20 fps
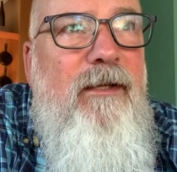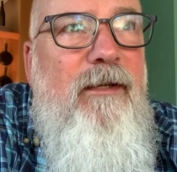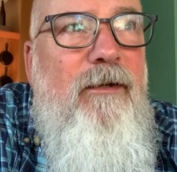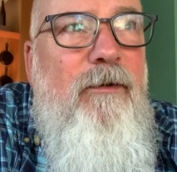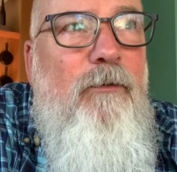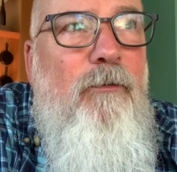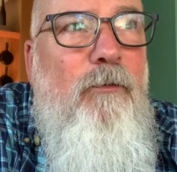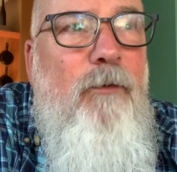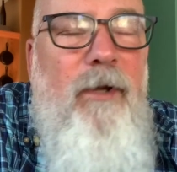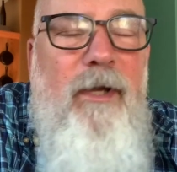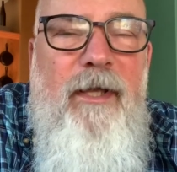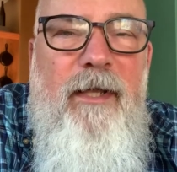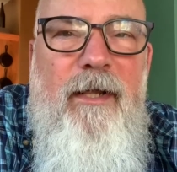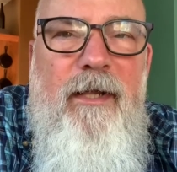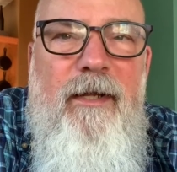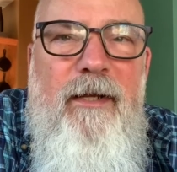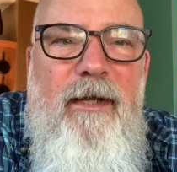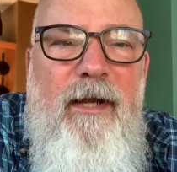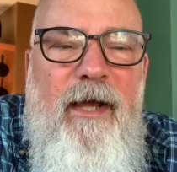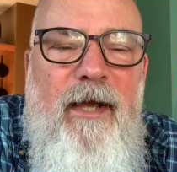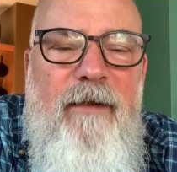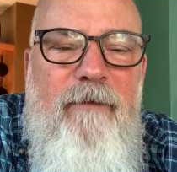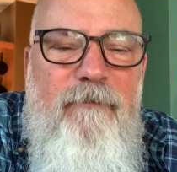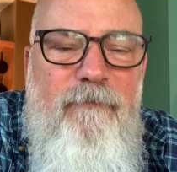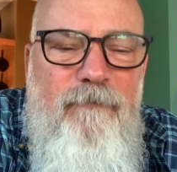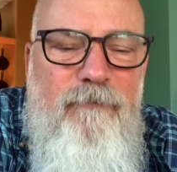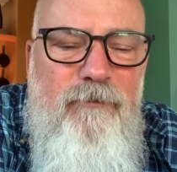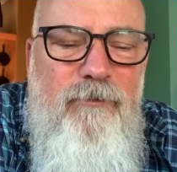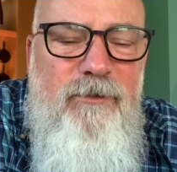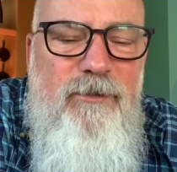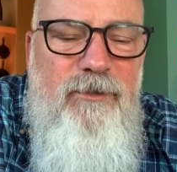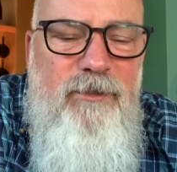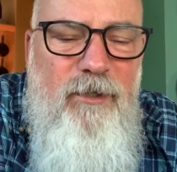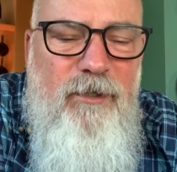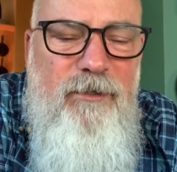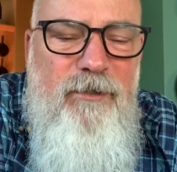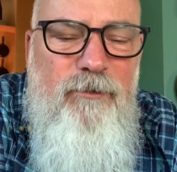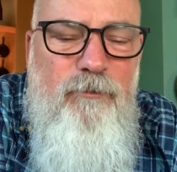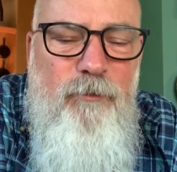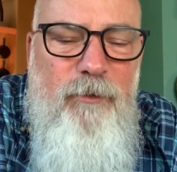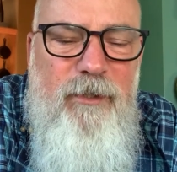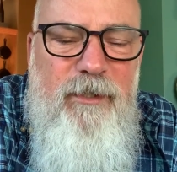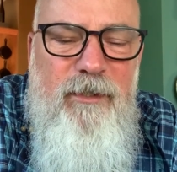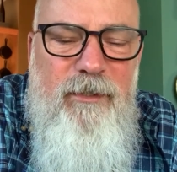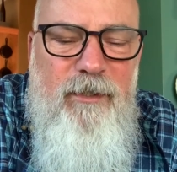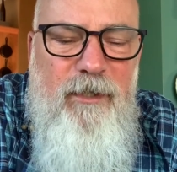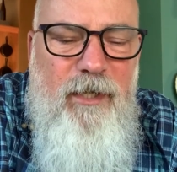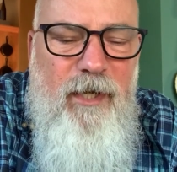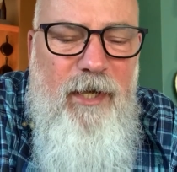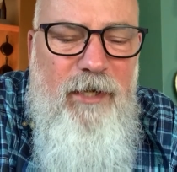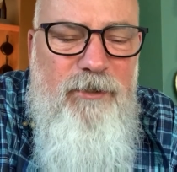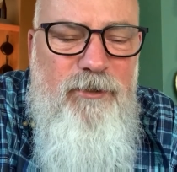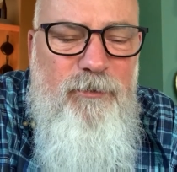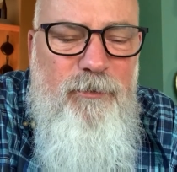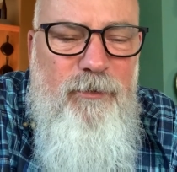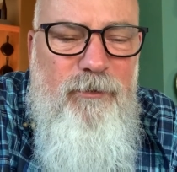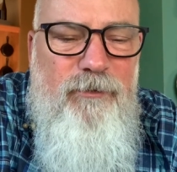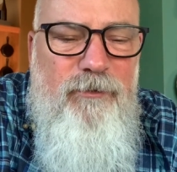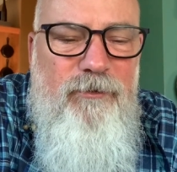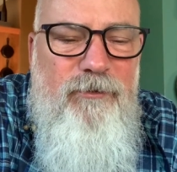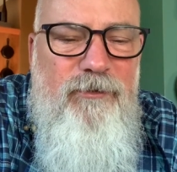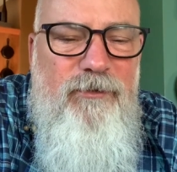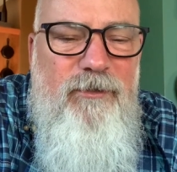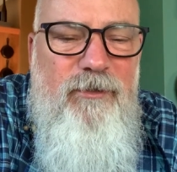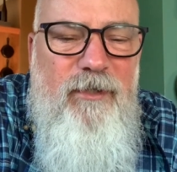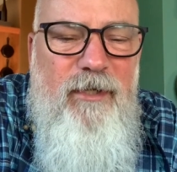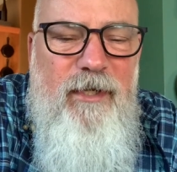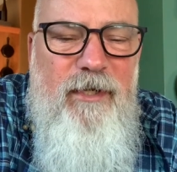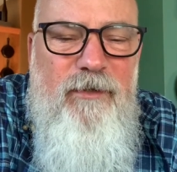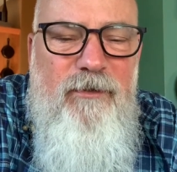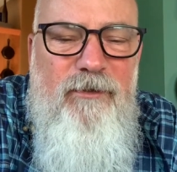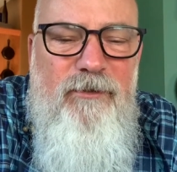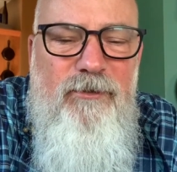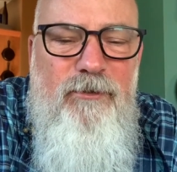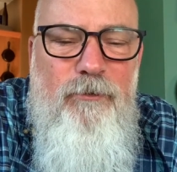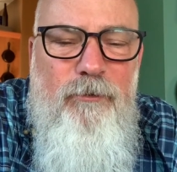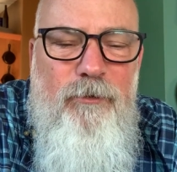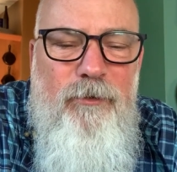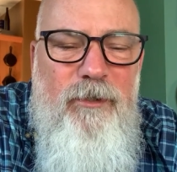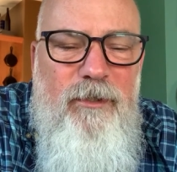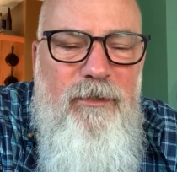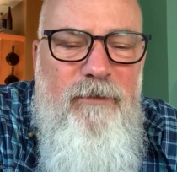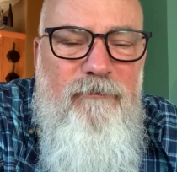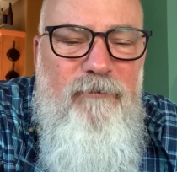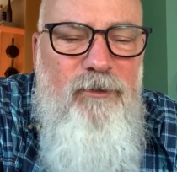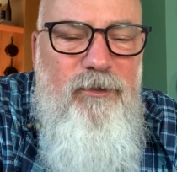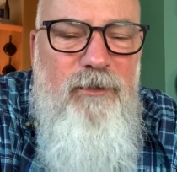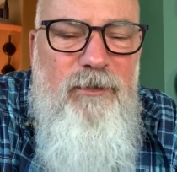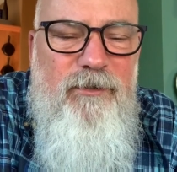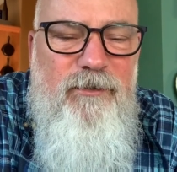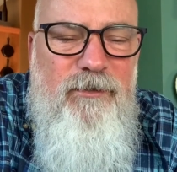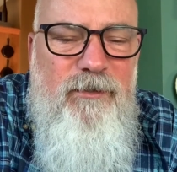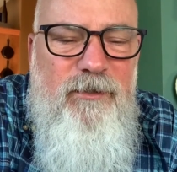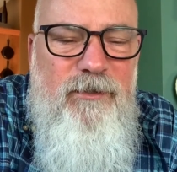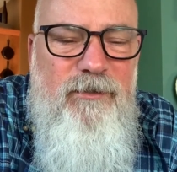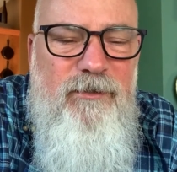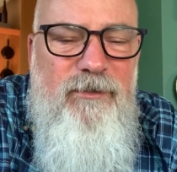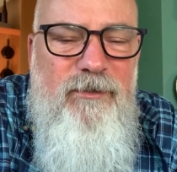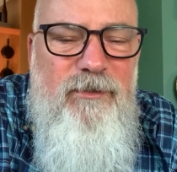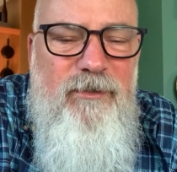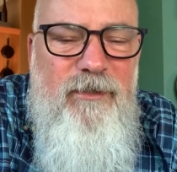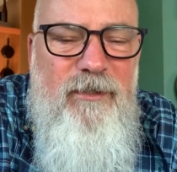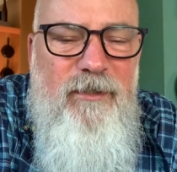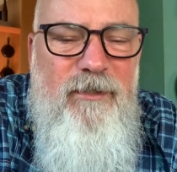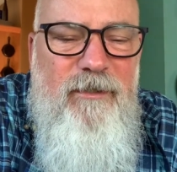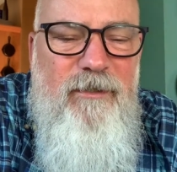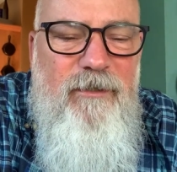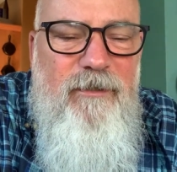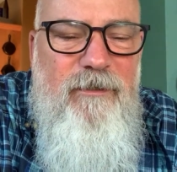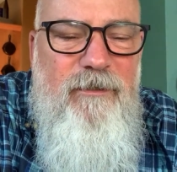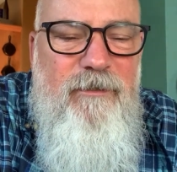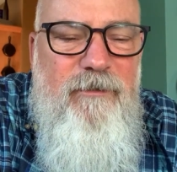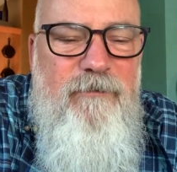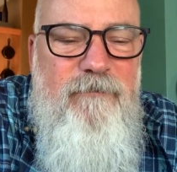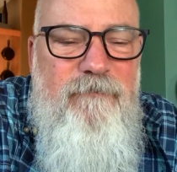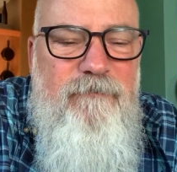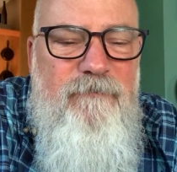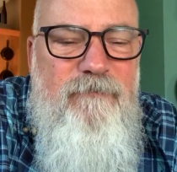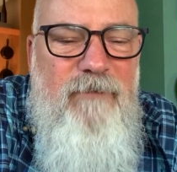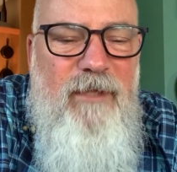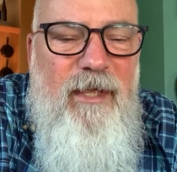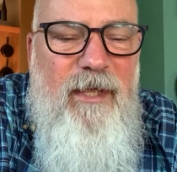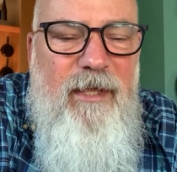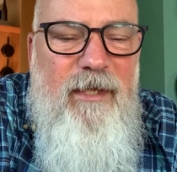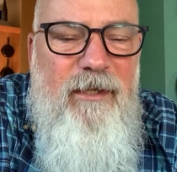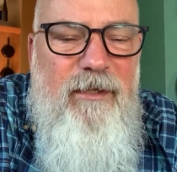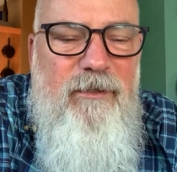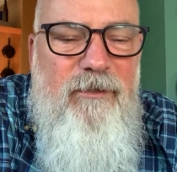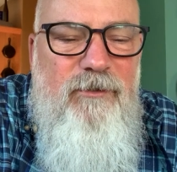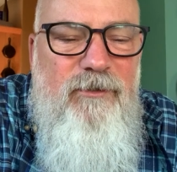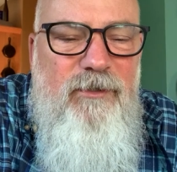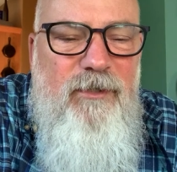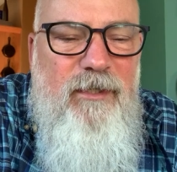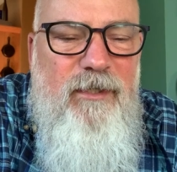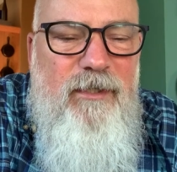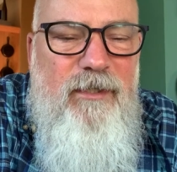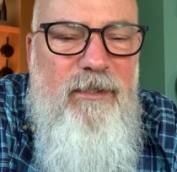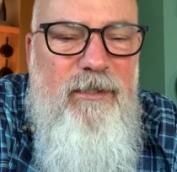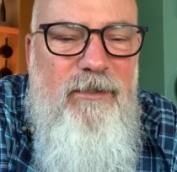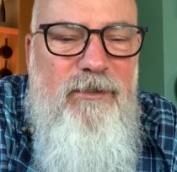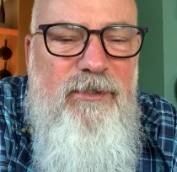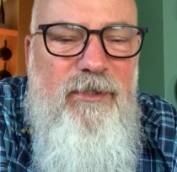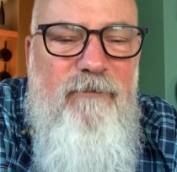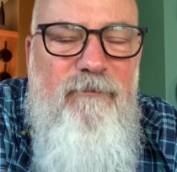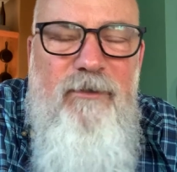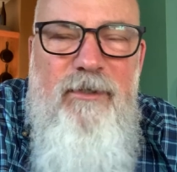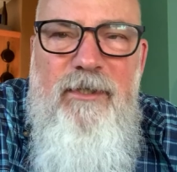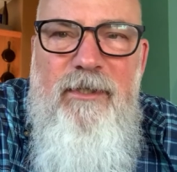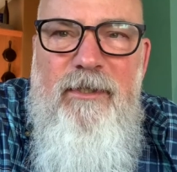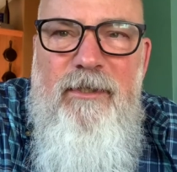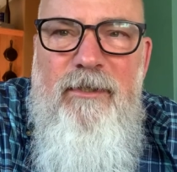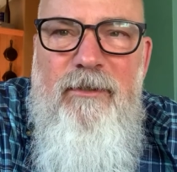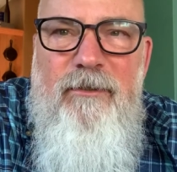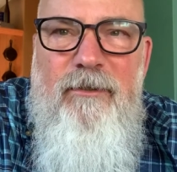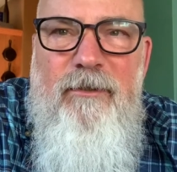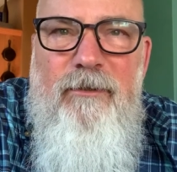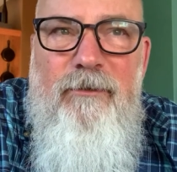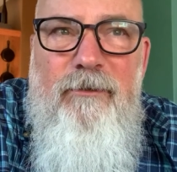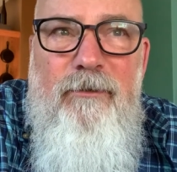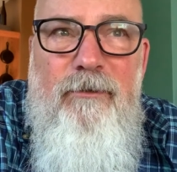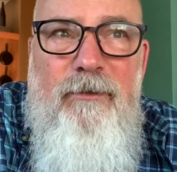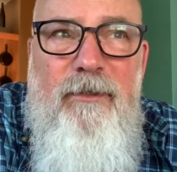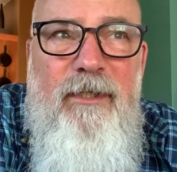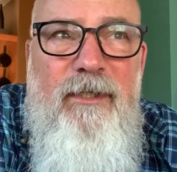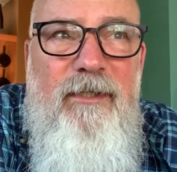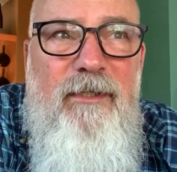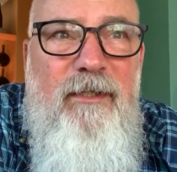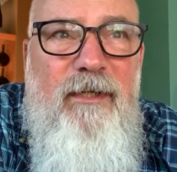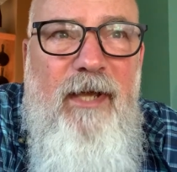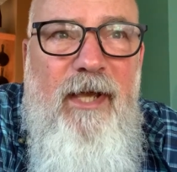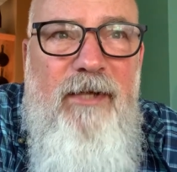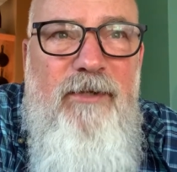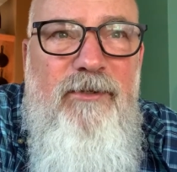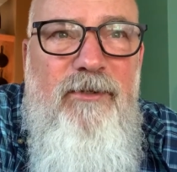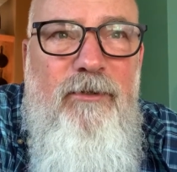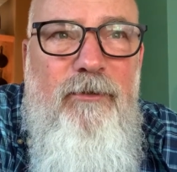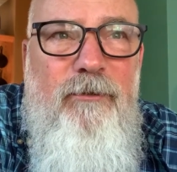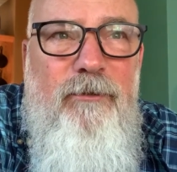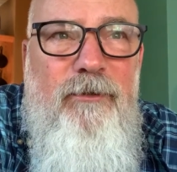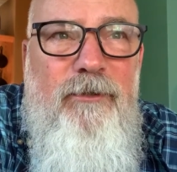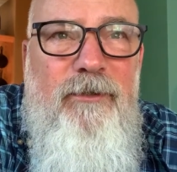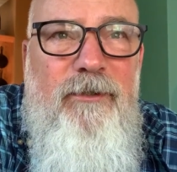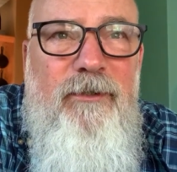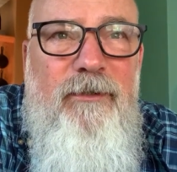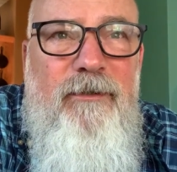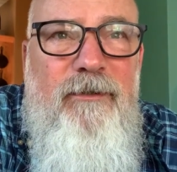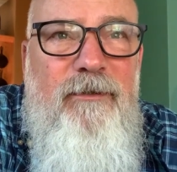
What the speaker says: when I first started reading the Gospels and the story of Jesus as a 17-year-old high schooler,